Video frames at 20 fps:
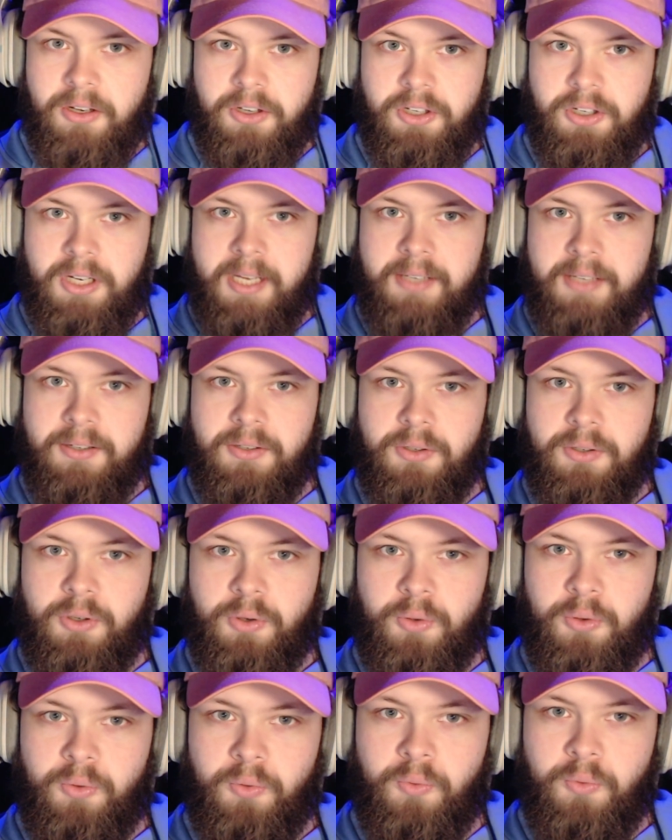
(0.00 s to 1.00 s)
Jesus
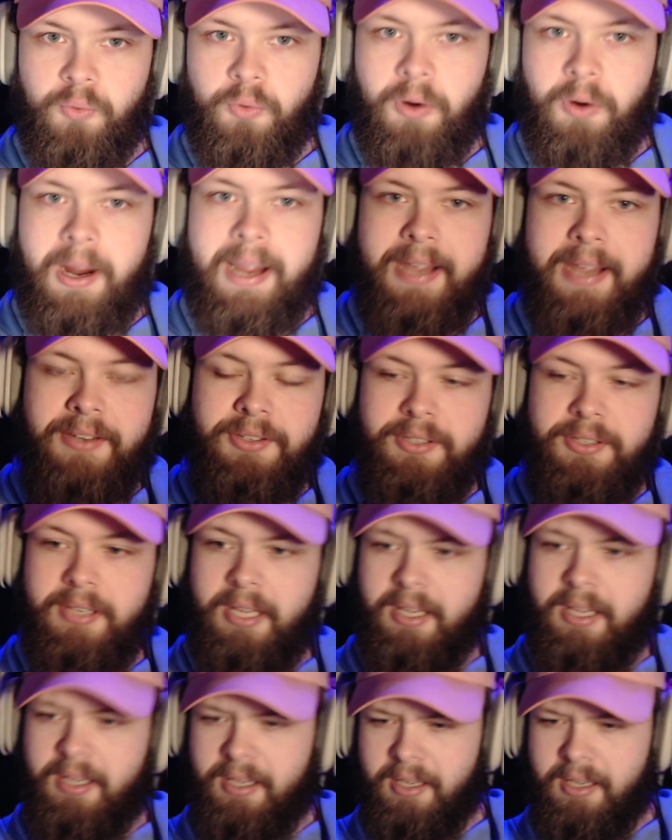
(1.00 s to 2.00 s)

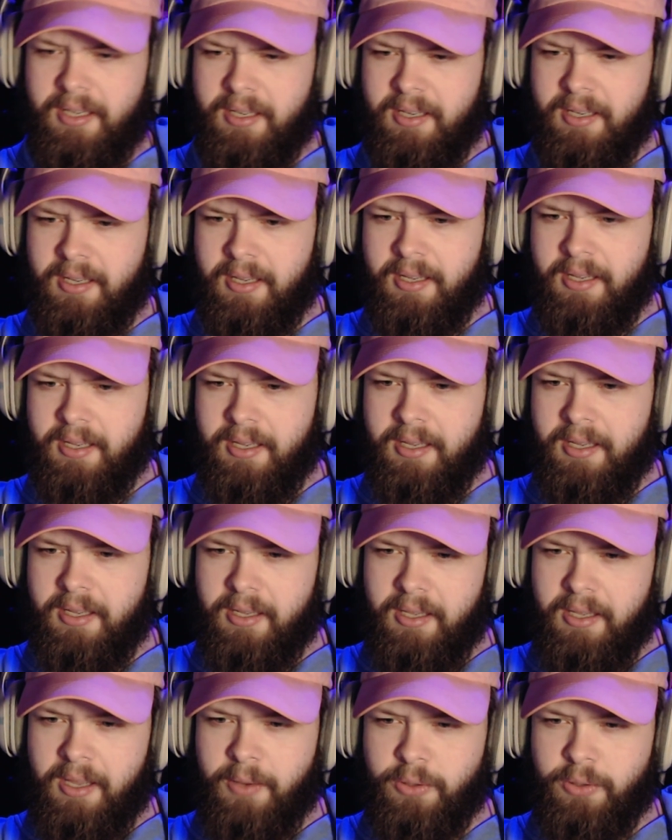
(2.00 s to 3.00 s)
Christ.
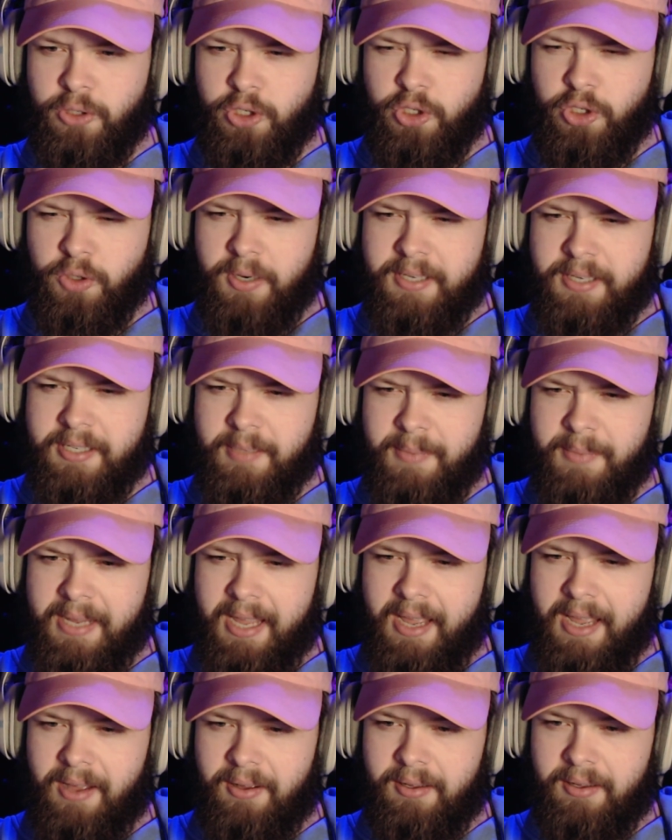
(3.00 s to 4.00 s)
That was stressing me
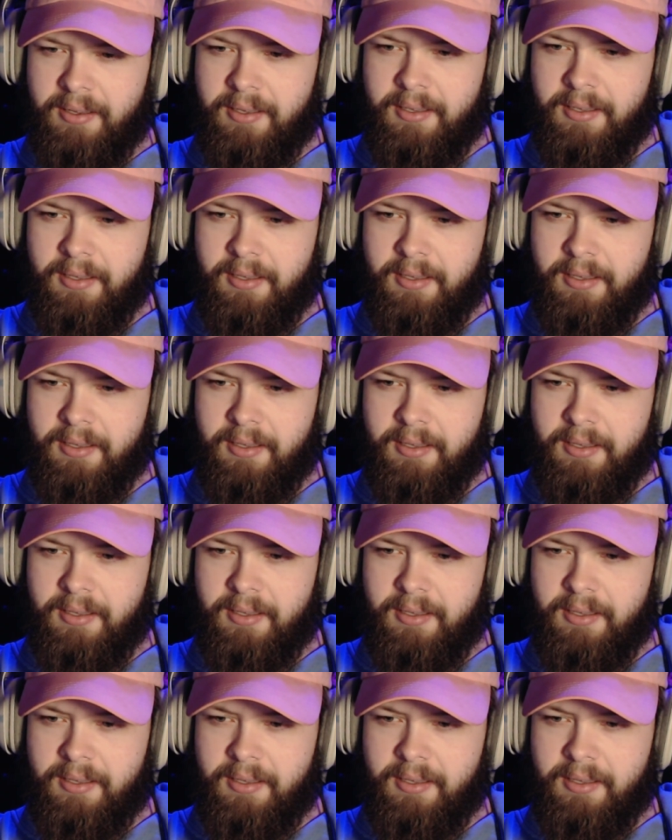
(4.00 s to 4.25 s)
out.